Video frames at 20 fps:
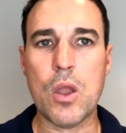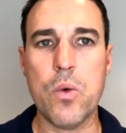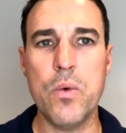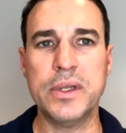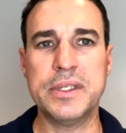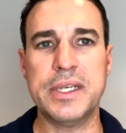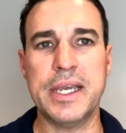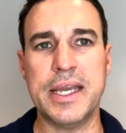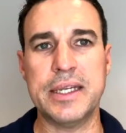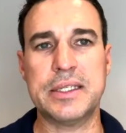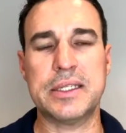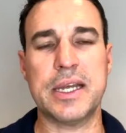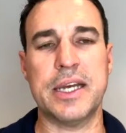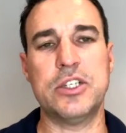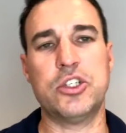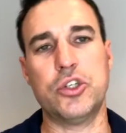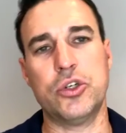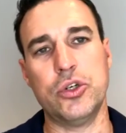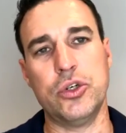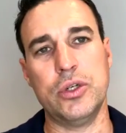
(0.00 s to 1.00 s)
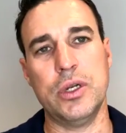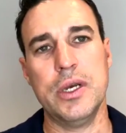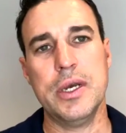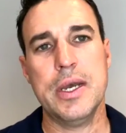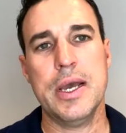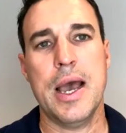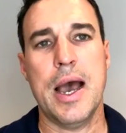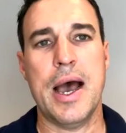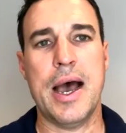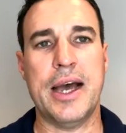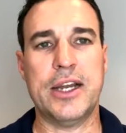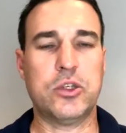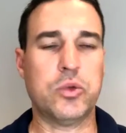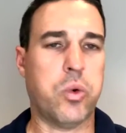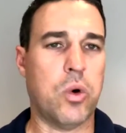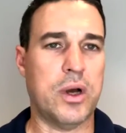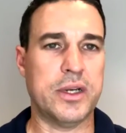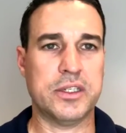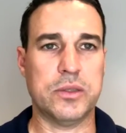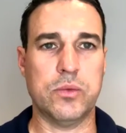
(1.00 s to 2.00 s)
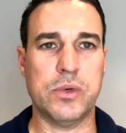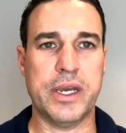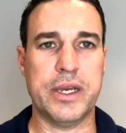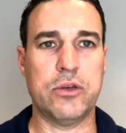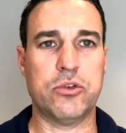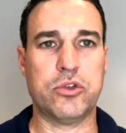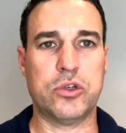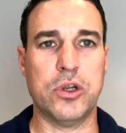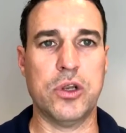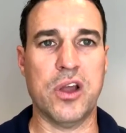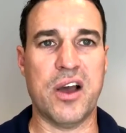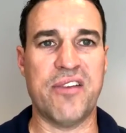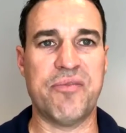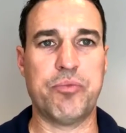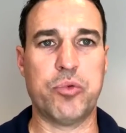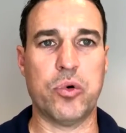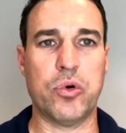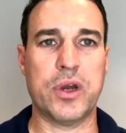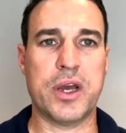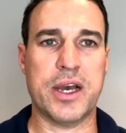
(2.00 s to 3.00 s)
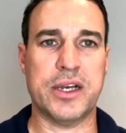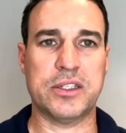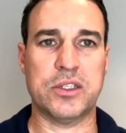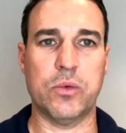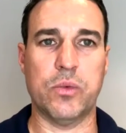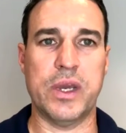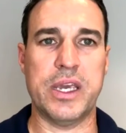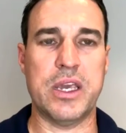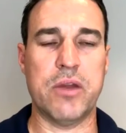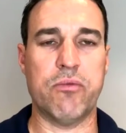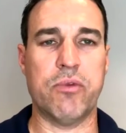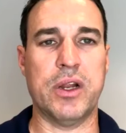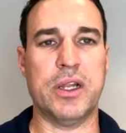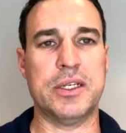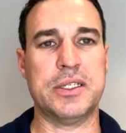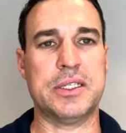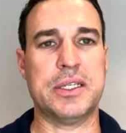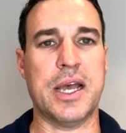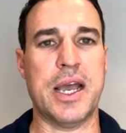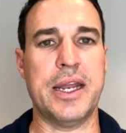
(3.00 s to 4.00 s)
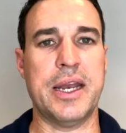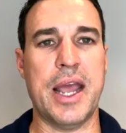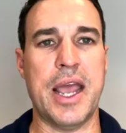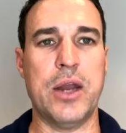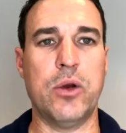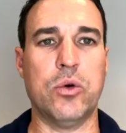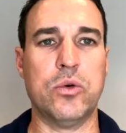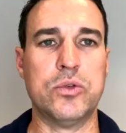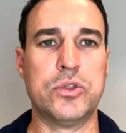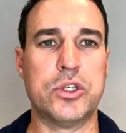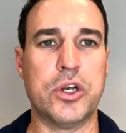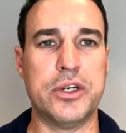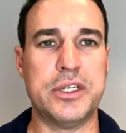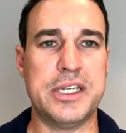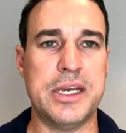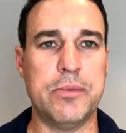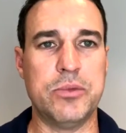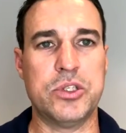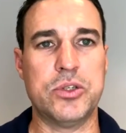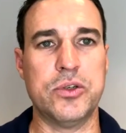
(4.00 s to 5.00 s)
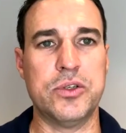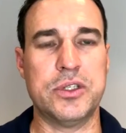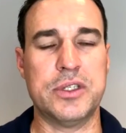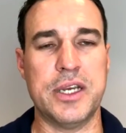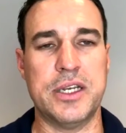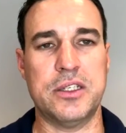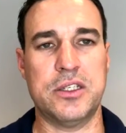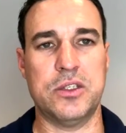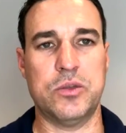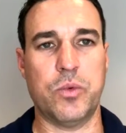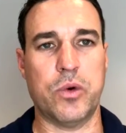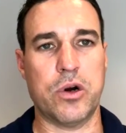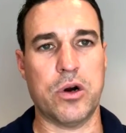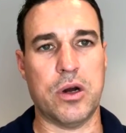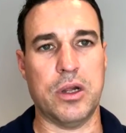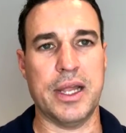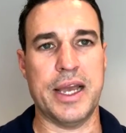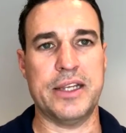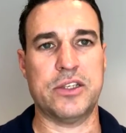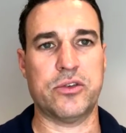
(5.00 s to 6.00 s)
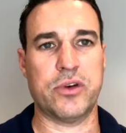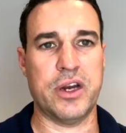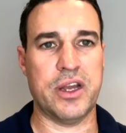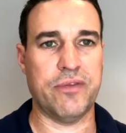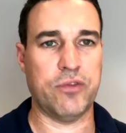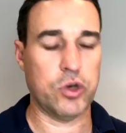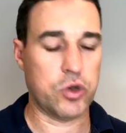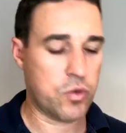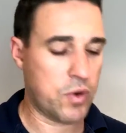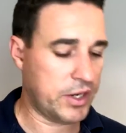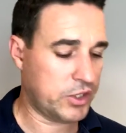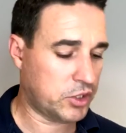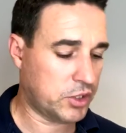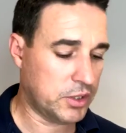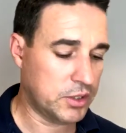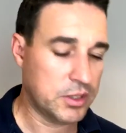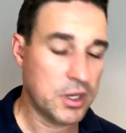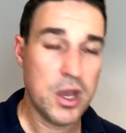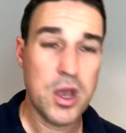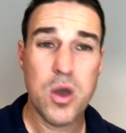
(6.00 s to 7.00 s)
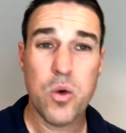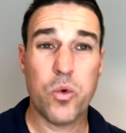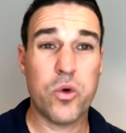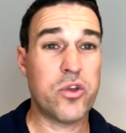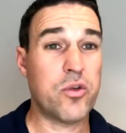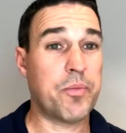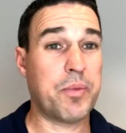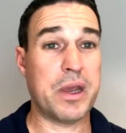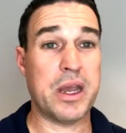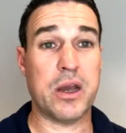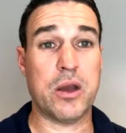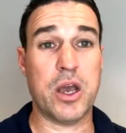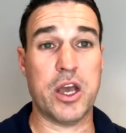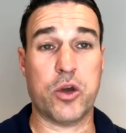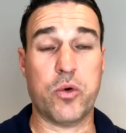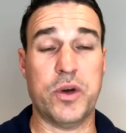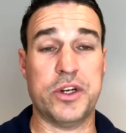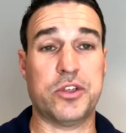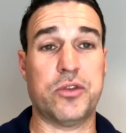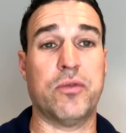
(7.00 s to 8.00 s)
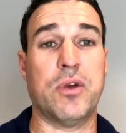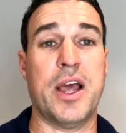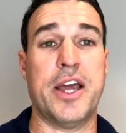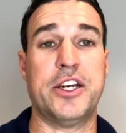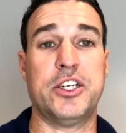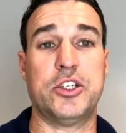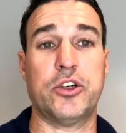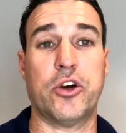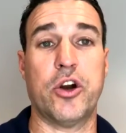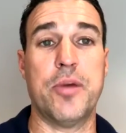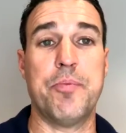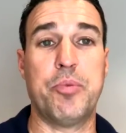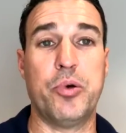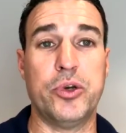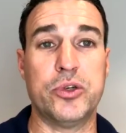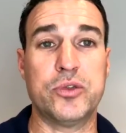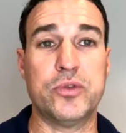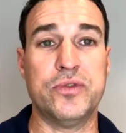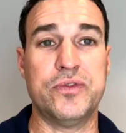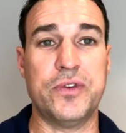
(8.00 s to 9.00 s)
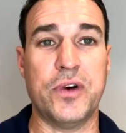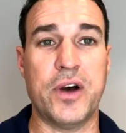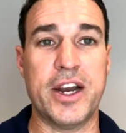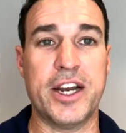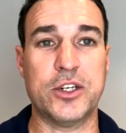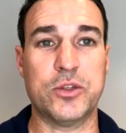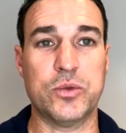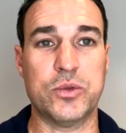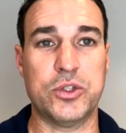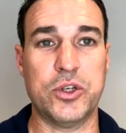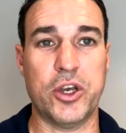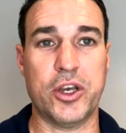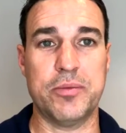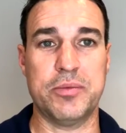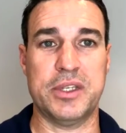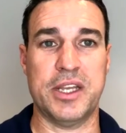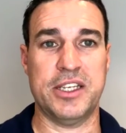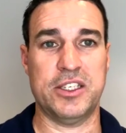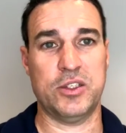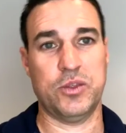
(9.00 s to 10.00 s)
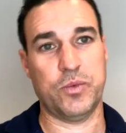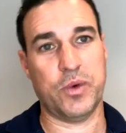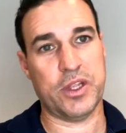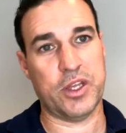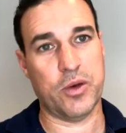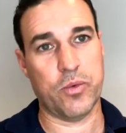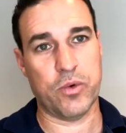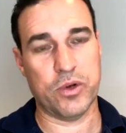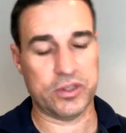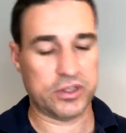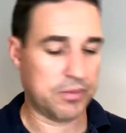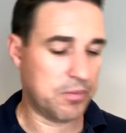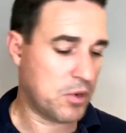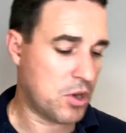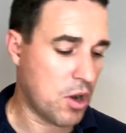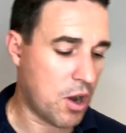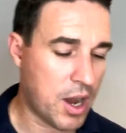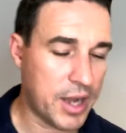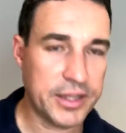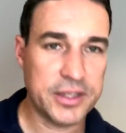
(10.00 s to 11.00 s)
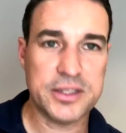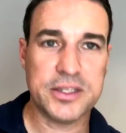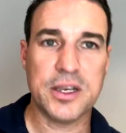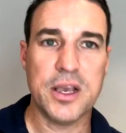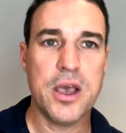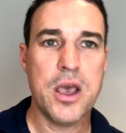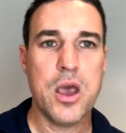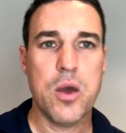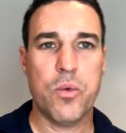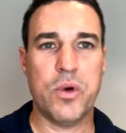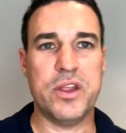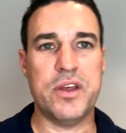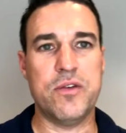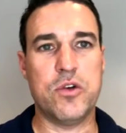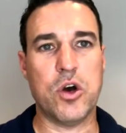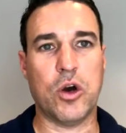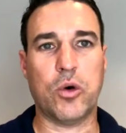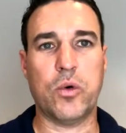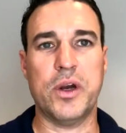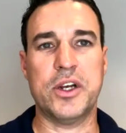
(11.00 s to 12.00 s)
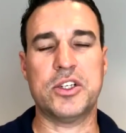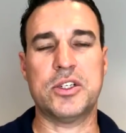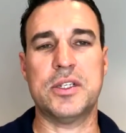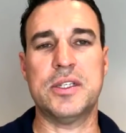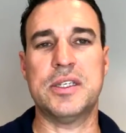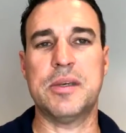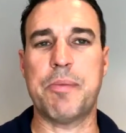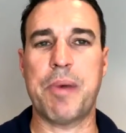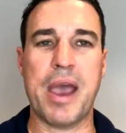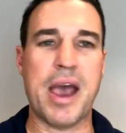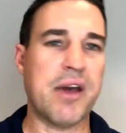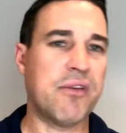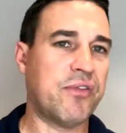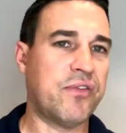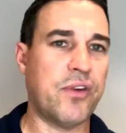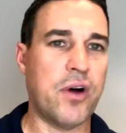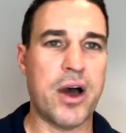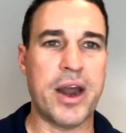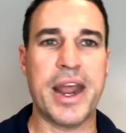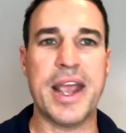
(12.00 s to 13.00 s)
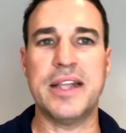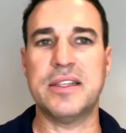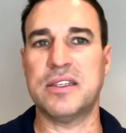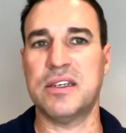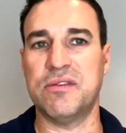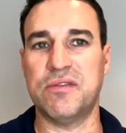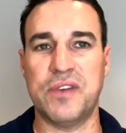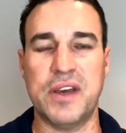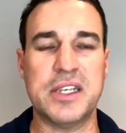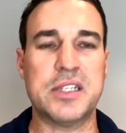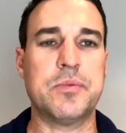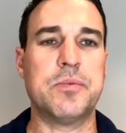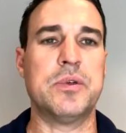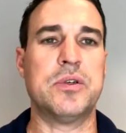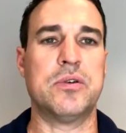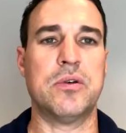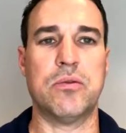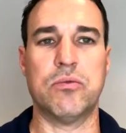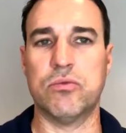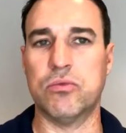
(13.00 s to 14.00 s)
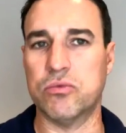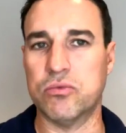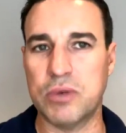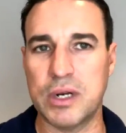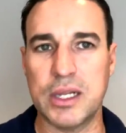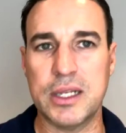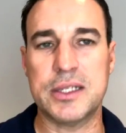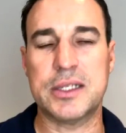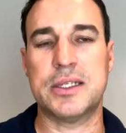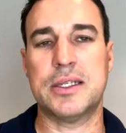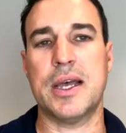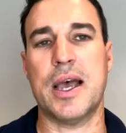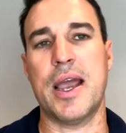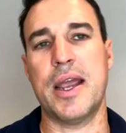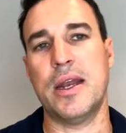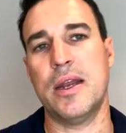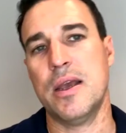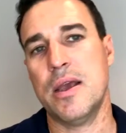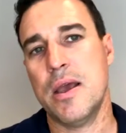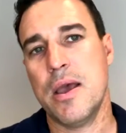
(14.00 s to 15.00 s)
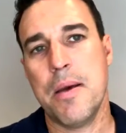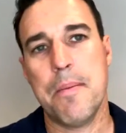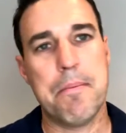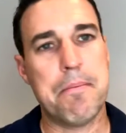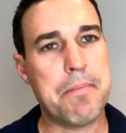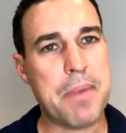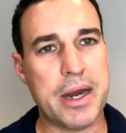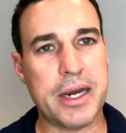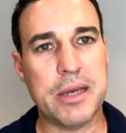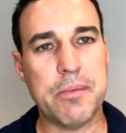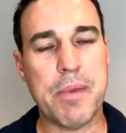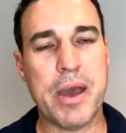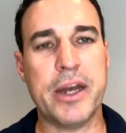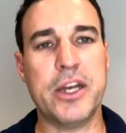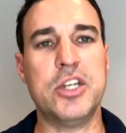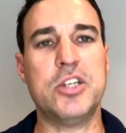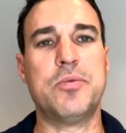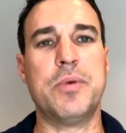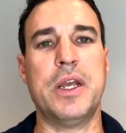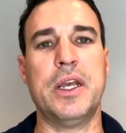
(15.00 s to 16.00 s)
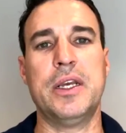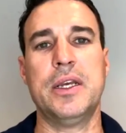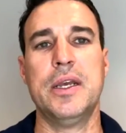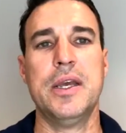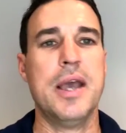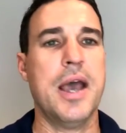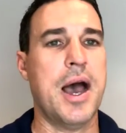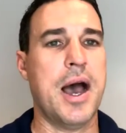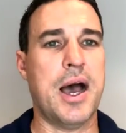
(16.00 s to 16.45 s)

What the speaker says: Once again, stay tuned. Twice a week, do live broadcast, The Week in Real Estate, and also Tim's Two Cents is where I'll answer any of your questions, whether it be a question related to your own personal financial circumstances, whether you want some guidance, whether you've got questions about finance, investment, real estate, money management.